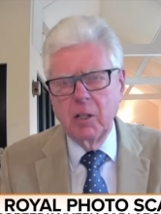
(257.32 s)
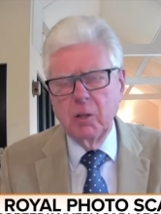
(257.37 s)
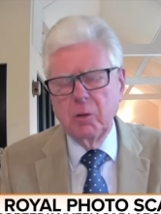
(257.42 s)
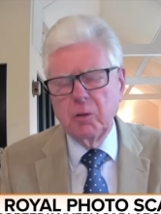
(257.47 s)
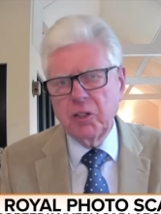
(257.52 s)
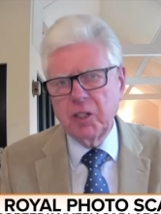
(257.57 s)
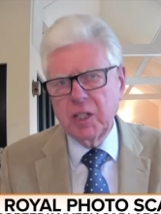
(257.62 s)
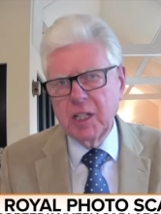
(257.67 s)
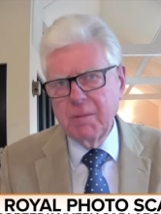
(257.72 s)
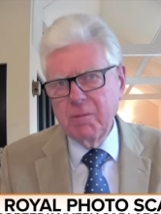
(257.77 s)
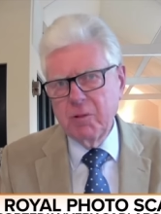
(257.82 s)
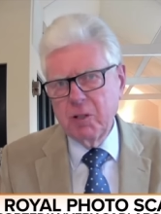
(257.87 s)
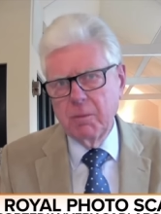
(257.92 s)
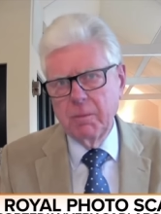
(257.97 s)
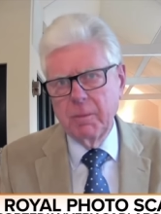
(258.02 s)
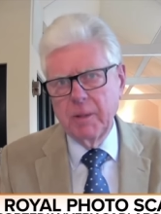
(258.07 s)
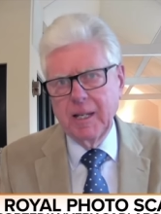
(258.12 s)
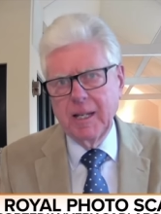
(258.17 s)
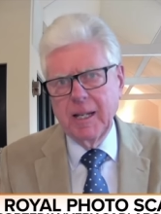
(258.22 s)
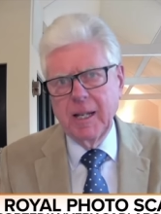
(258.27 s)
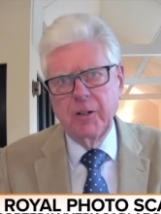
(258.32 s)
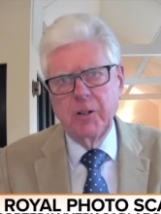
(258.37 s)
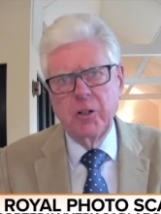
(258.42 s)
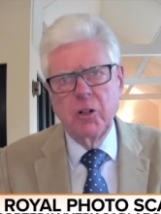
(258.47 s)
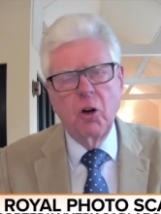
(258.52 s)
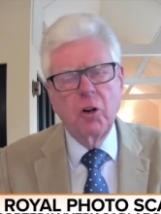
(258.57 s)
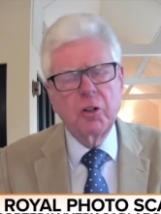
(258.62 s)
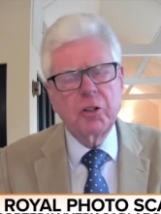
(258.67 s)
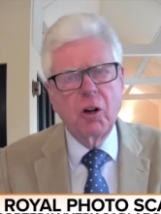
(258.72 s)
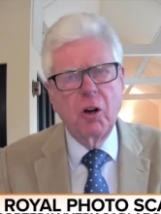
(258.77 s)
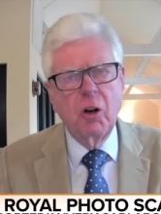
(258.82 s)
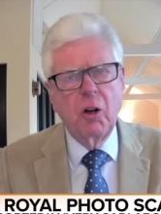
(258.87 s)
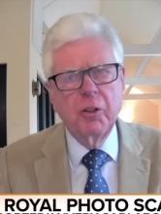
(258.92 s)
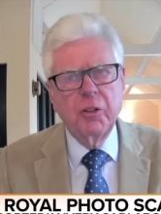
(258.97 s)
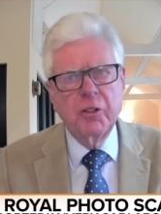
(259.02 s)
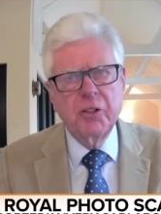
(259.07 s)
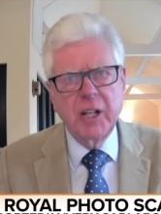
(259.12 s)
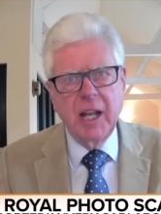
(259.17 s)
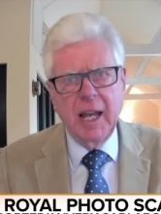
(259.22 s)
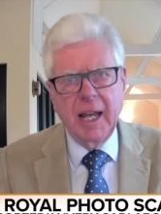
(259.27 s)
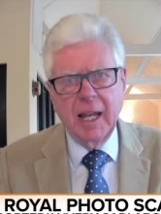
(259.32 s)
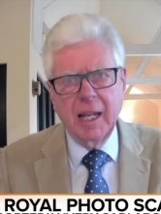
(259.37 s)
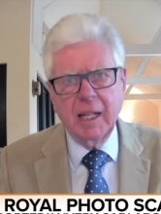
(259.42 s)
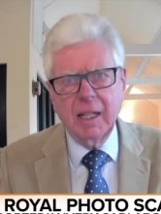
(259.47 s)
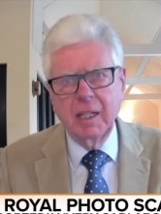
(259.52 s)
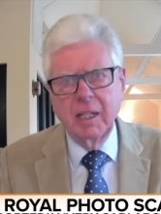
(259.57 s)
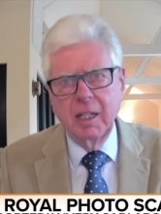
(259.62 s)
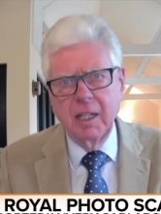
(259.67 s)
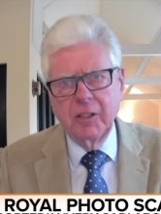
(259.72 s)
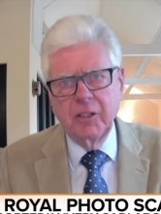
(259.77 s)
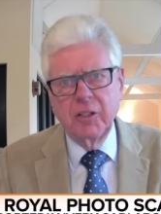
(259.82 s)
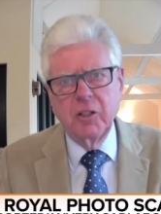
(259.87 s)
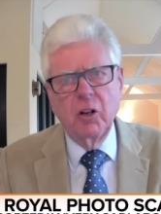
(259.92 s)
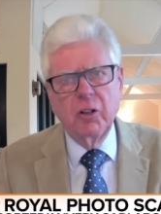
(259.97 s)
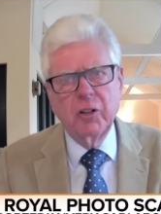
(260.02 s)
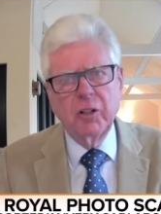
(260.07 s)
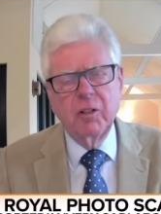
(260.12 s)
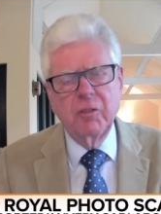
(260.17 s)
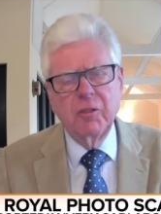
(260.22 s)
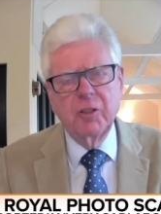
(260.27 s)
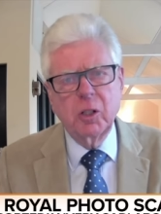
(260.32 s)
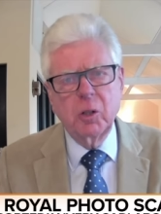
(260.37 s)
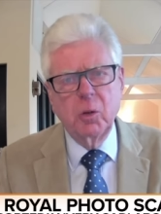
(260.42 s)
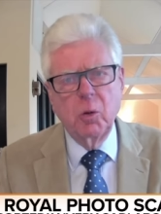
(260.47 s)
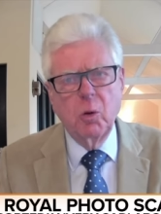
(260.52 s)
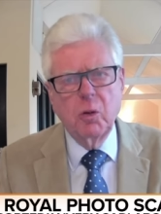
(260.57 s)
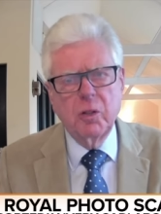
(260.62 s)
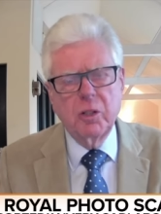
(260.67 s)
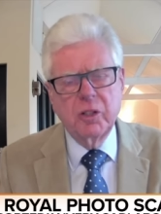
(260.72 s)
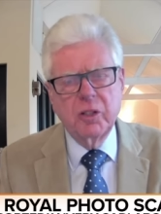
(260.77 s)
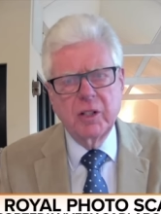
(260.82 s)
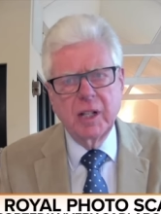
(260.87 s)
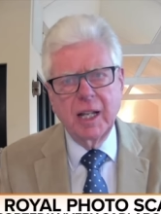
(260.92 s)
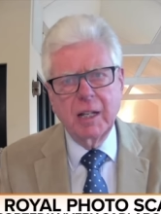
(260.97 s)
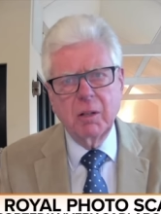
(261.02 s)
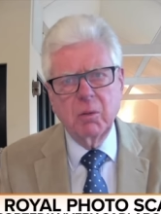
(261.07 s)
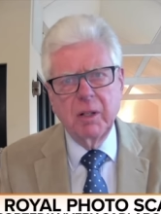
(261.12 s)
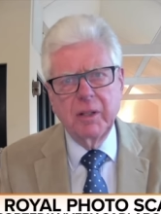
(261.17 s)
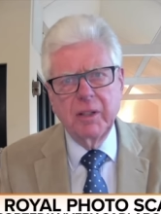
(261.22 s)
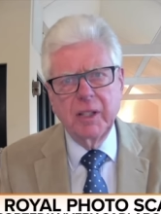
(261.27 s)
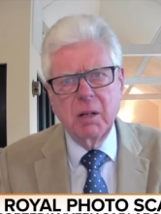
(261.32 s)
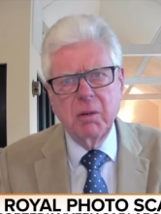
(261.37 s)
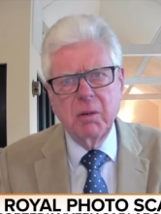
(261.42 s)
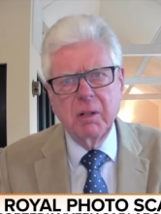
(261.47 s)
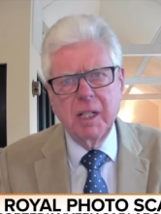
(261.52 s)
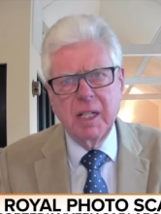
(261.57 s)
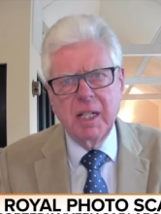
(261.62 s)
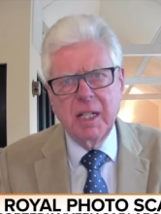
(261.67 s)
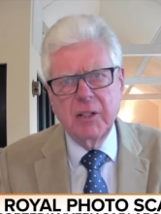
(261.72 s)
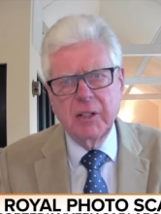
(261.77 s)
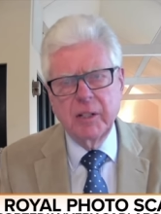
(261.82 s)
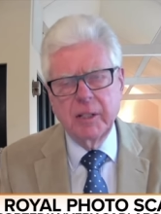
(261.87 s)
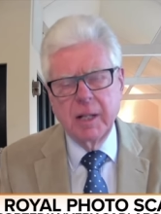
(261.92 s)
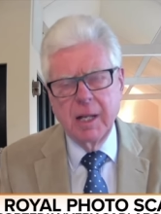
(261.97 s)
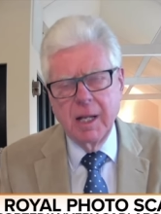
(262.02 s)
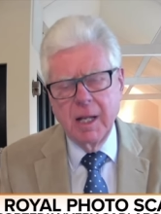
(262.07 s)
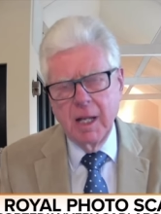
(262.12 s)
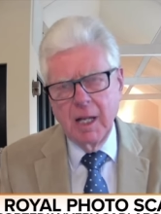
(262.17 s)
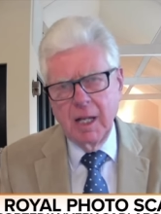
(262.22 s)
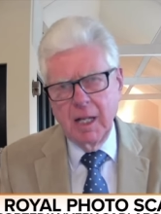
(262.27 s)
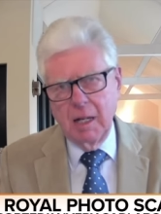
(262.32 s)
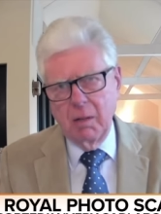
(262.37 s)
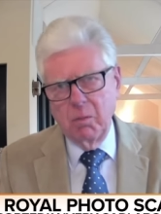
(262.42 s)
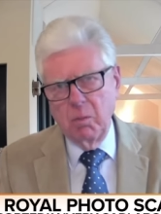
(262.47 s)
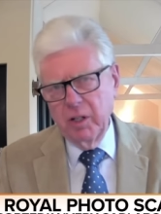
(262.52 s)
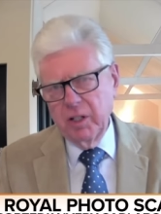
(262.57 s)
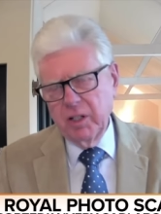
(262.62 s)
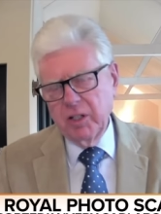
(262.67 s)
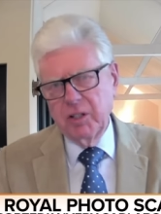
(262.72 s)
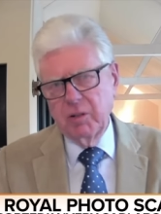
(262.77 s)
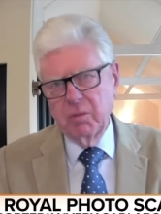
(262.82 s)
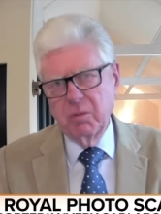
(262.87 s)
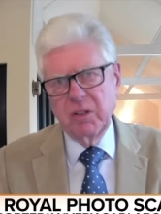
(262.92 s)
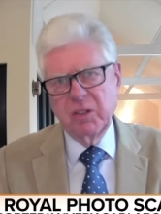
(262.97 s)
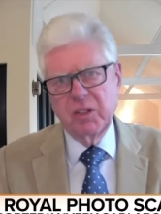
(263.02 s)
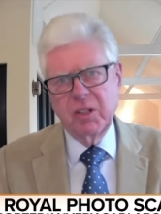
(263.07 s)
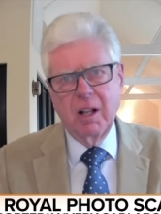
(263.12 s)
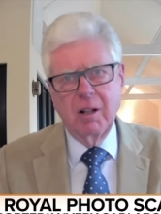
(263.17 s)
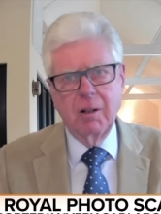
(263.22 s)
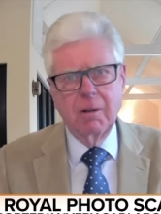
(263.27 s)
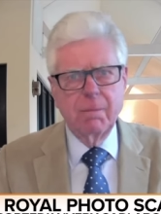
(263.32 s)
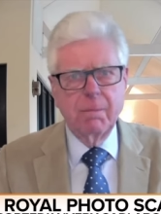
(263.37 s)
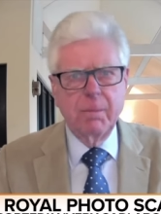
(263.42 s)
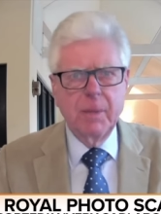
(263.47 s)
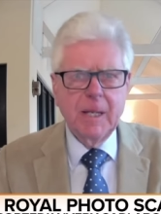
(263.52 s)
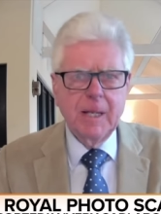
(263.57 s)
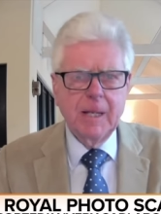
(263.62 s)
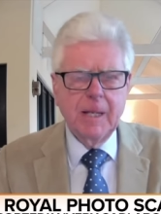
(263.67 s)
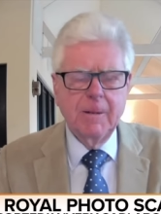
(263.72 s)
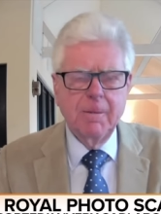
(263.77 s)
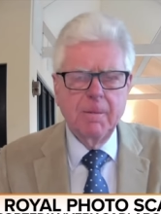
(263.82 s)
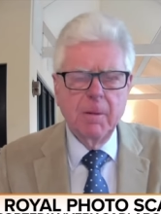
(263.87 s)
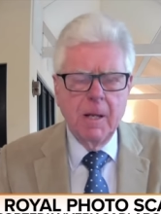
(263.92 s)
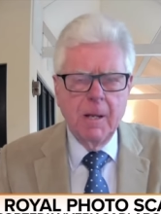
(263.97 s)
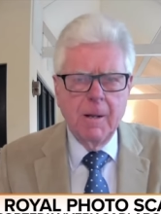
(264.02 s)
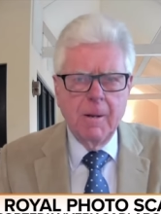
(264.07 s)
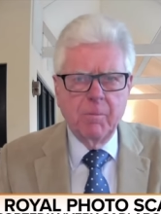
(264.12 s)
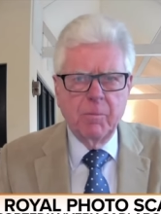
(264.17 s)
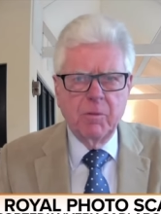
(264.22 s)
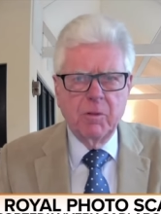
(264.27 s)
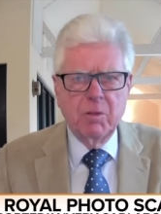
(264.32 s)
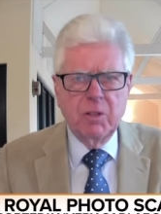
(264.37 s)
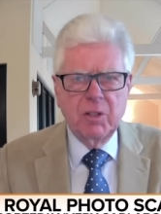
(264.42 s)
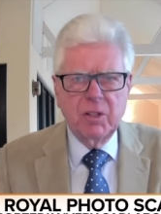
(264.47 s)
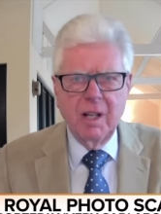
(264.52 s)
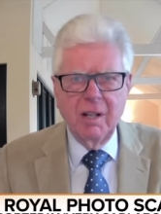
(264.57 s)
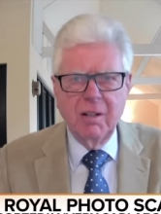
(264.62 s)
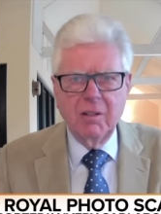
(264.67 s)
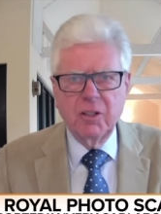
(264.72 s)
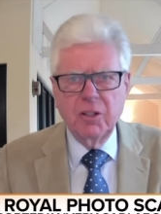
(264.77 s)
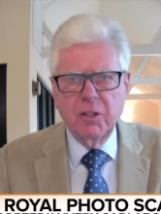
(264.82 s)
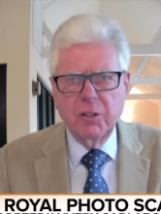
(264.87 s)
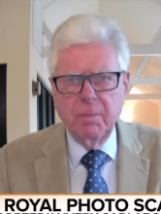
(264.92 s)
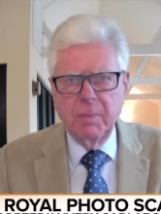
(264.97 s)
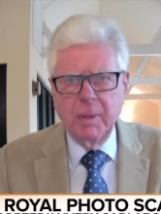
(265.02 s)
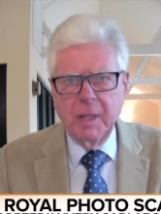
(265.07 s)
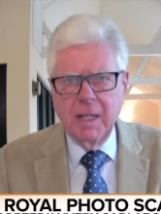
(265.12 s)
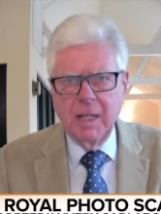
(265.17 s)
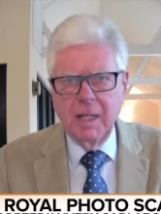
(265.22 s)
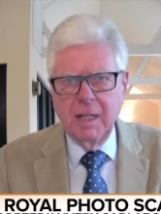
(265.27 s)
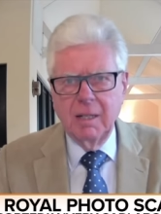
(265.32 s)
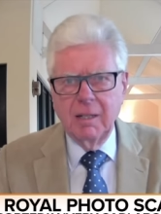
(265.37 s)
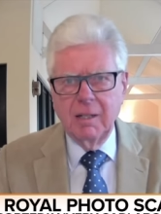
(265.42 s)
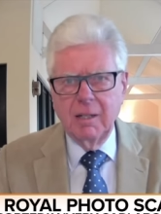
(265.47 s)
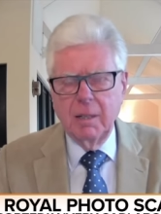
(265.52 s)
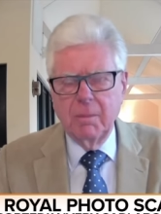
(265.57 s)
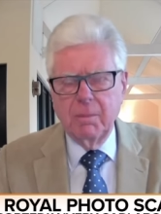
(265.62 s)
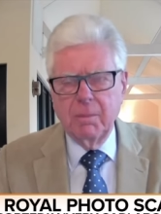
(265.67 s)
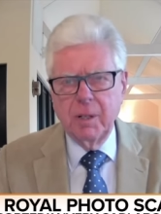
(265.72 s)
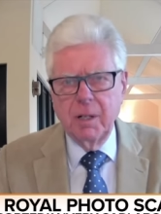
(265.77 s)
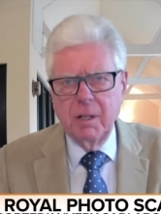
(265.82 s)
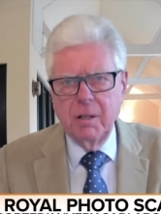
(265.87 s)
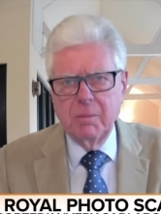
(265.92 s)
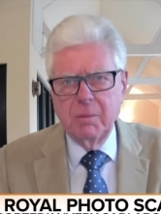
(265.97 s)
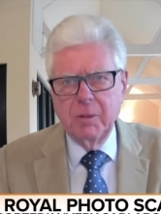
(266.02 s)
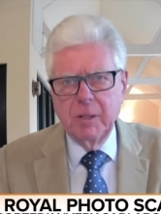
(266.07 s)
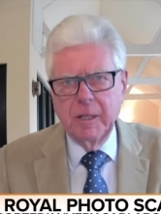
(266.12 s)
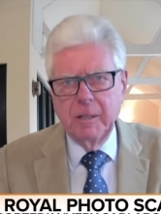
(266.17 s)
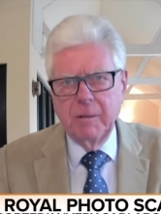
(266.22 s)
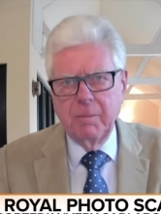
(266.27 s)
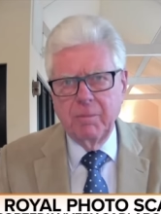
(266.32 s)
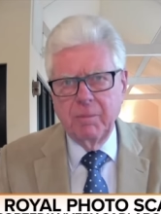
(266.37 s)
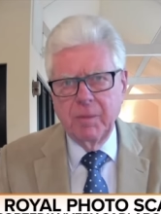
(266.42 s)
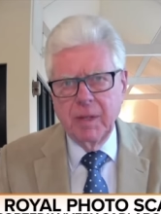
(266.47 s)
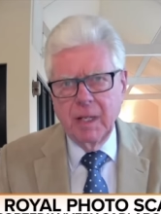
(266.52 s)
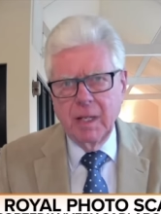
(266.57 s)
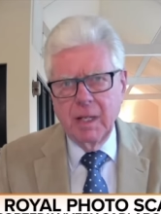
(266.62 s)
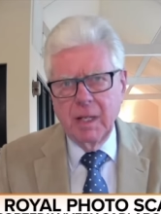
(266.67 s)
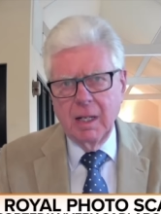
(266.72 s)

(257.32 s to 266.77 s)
who seemed to be not on deck, not on the quarter deck when they were needed. And what has the result been? The result has been the opprobrium